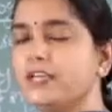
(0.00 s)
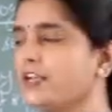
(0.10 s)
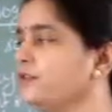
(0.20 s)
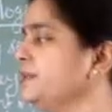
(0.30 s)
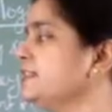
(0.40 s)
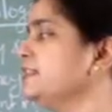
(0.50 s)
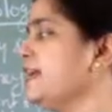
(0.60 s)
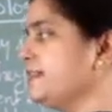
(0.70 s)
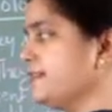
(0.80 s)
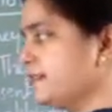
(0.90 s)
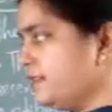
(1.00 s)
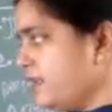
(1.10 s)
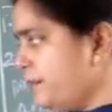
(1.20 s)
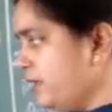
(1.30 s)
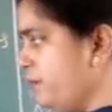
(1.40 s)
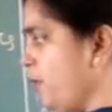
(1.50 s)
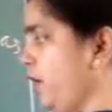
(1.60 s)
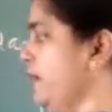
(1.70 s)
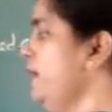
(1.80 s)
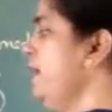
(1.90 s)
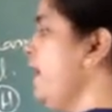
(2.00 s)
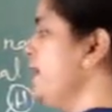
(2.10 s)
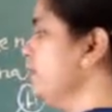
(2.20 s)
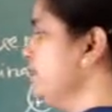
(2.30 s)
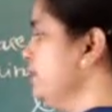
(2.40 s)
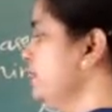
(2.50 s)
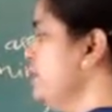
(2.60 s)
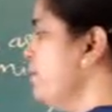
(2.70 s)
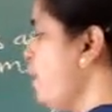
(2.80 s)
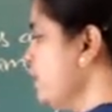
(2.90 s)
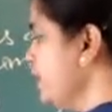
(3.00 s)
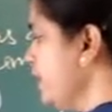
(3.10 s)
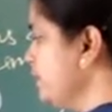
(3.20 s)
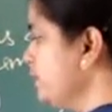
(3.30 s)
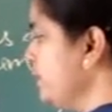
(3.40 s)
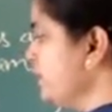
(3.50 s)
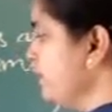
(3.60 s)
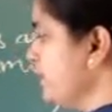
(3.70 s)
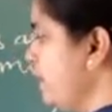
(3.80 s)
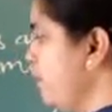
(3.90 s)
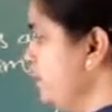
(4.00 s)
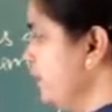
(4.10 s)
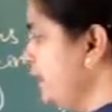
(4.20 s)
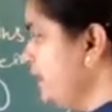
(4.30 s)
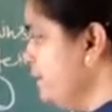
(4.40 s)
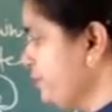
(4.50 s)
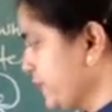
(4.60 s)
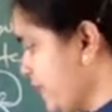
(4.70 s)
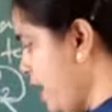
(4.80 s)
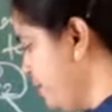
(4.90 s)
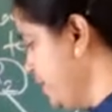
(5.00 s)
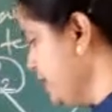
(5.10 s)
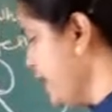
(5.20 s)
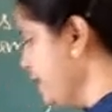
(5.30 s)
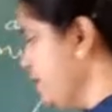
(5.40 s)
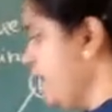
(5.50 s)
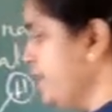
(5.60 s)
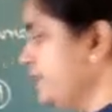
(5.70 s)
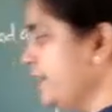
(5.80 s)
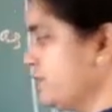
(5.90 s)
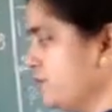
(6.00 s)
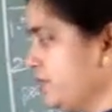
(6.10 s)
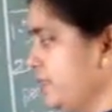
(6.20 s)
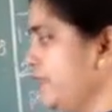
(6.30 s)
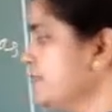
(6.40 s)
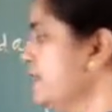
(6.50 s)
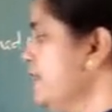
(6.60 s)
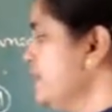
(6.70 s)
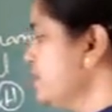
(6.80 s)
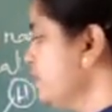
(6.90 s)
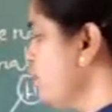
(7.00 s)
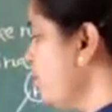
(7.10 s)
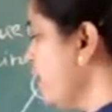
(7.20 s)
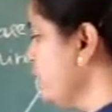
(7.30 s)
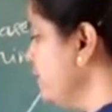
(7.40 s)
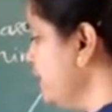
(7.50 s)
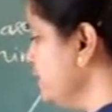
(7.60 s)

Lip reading: nanometer, that is a double bond, and the bond length between carbonyl carbon and amine nitrogen is 0.132